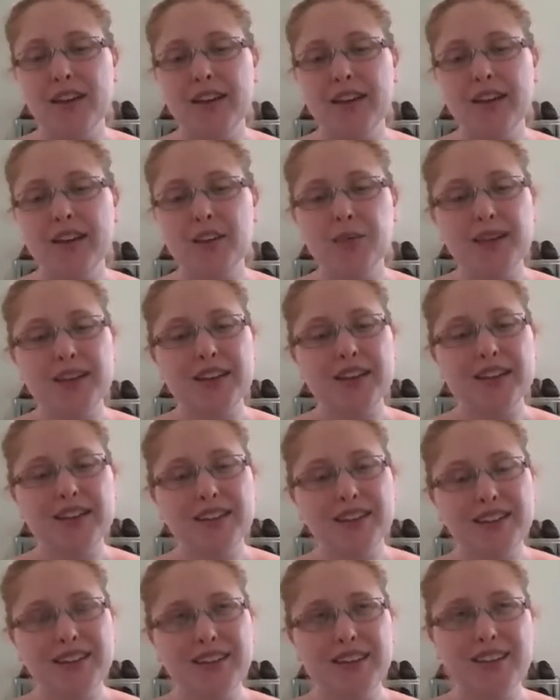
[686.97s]
So we
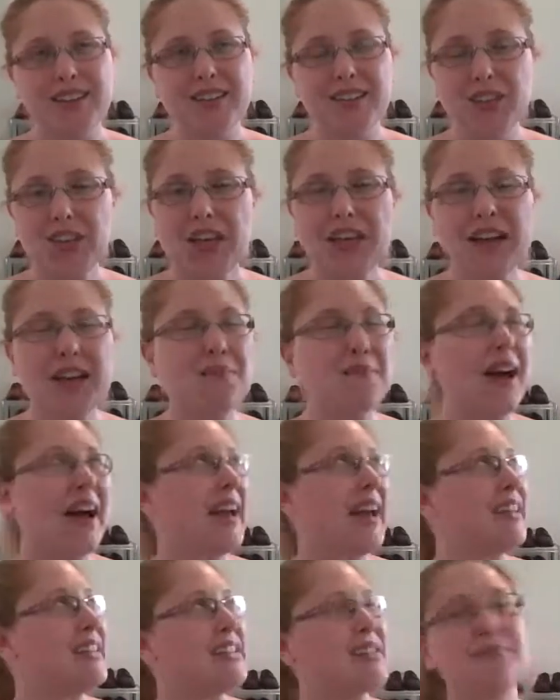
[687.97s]
can turn our
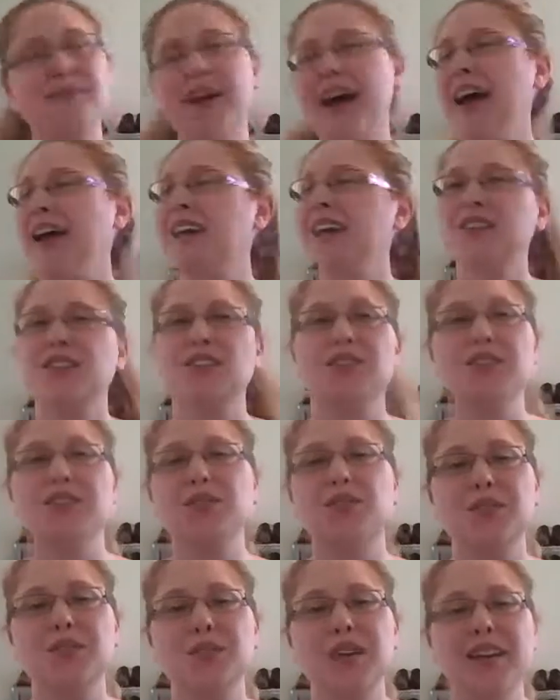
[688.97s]
minds back
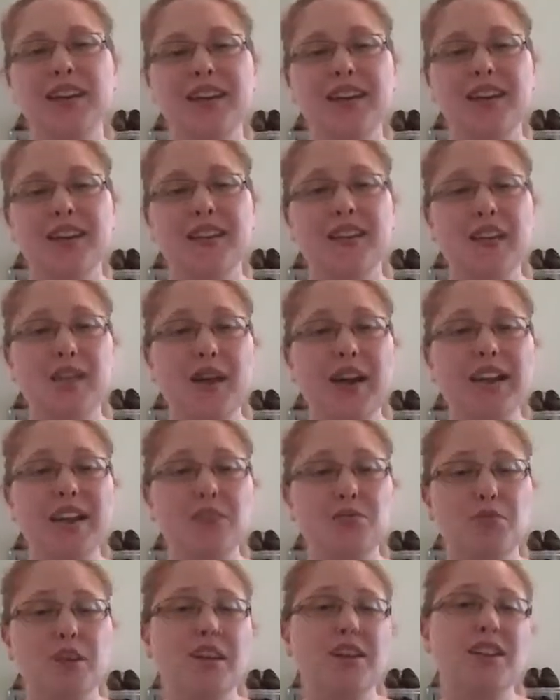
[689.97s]
to the Great
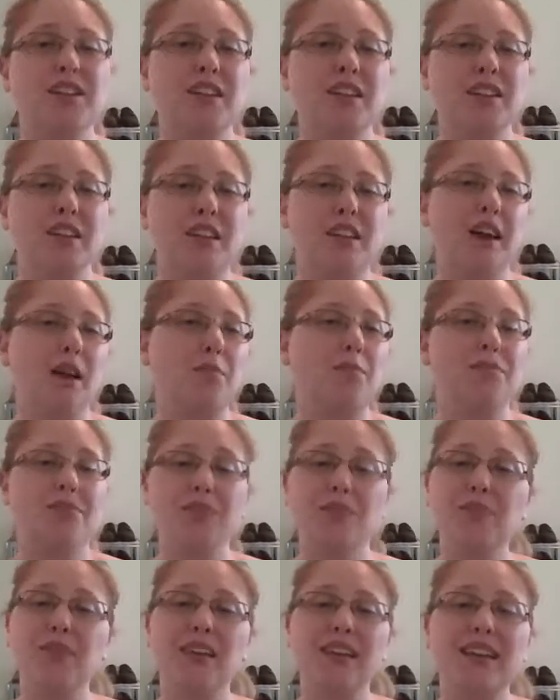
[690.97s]
Depression,
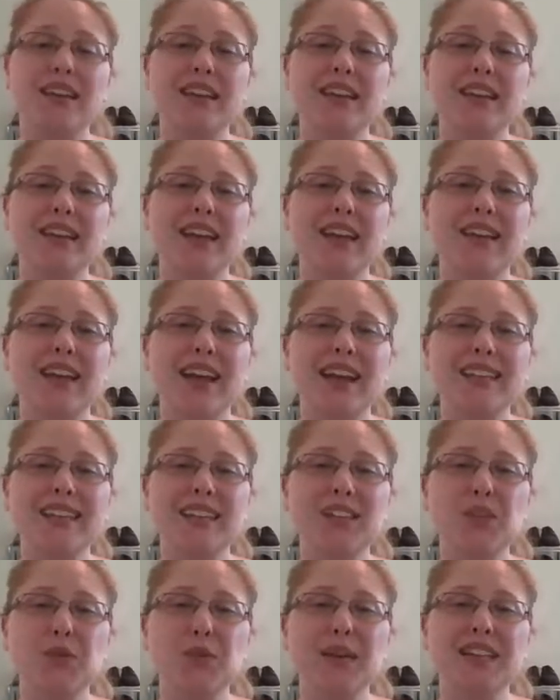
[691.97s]
beginning in
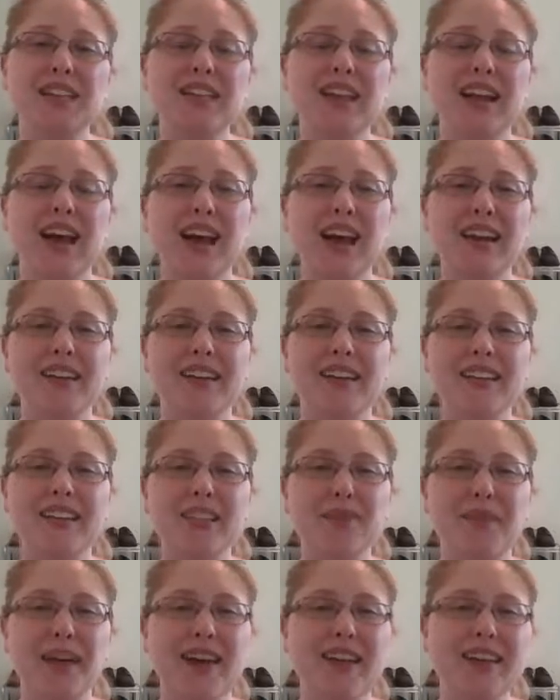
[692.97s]
1929 and
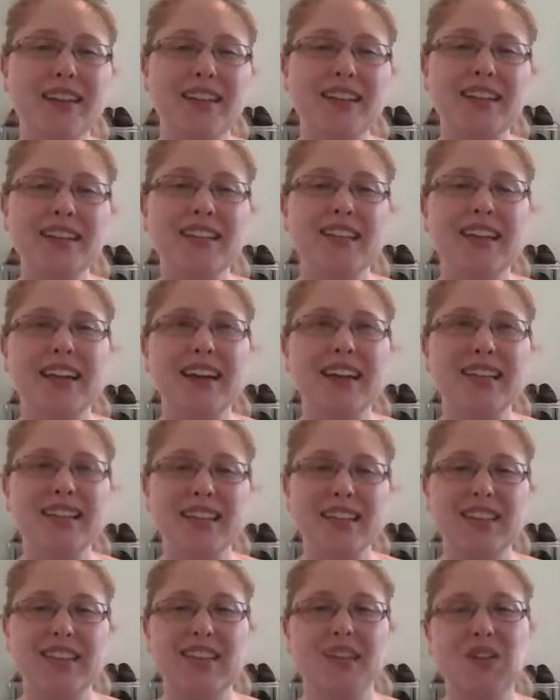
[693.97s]
spanning into the
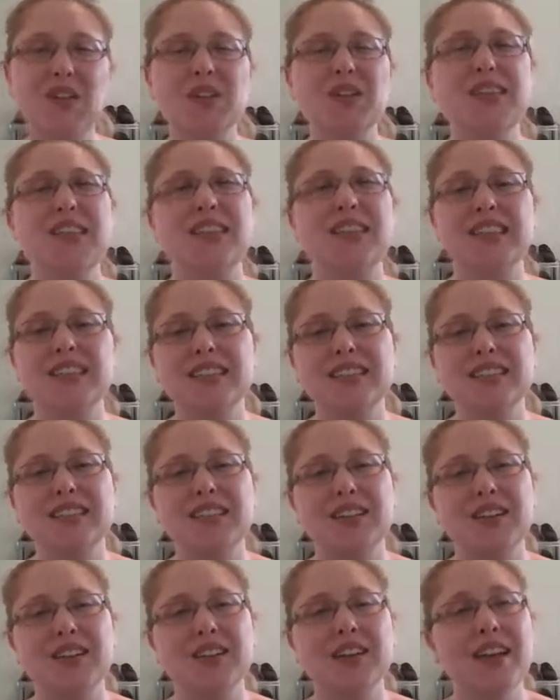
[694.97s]
1930s.
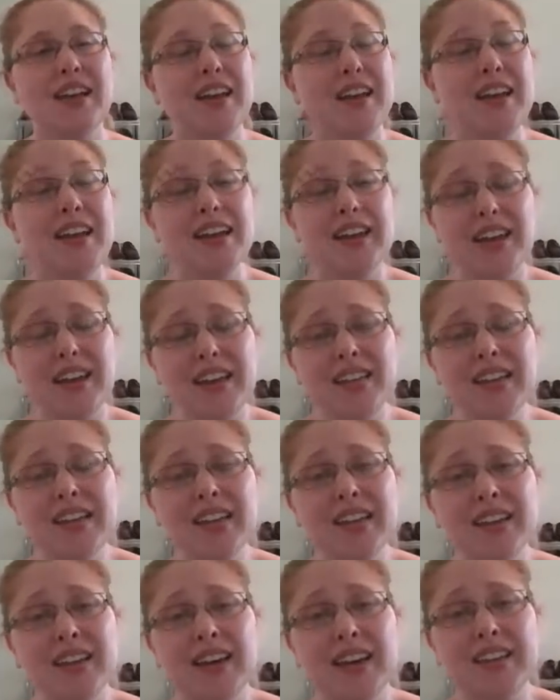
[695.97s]
So in the
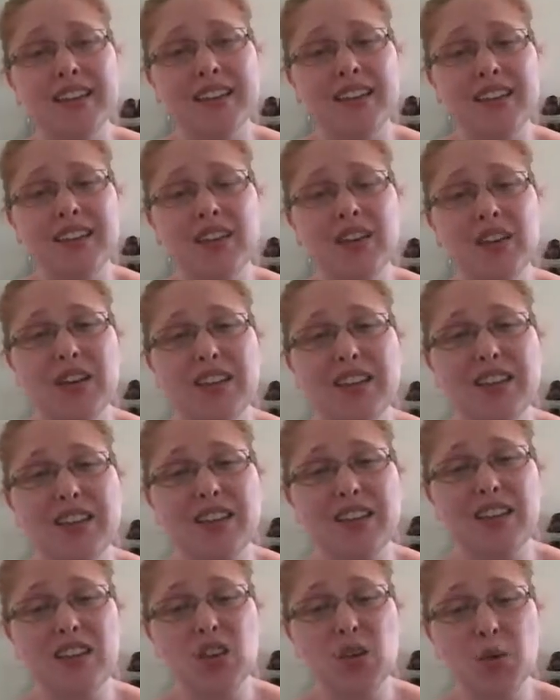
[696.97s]
year 1930,
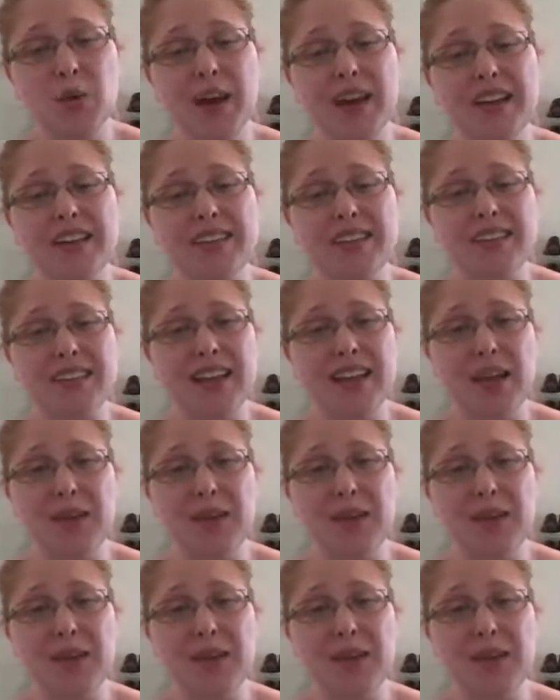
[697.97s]
the US